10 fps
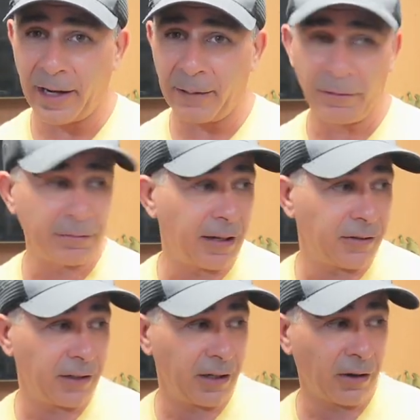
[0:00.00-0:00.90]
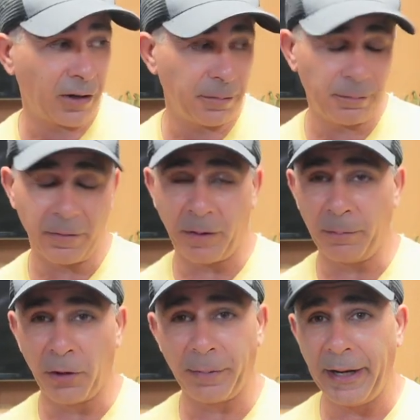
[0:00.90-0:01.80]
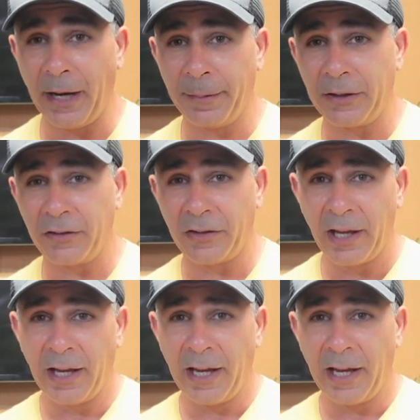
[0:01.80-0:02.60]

I'm replacing it on both my helmets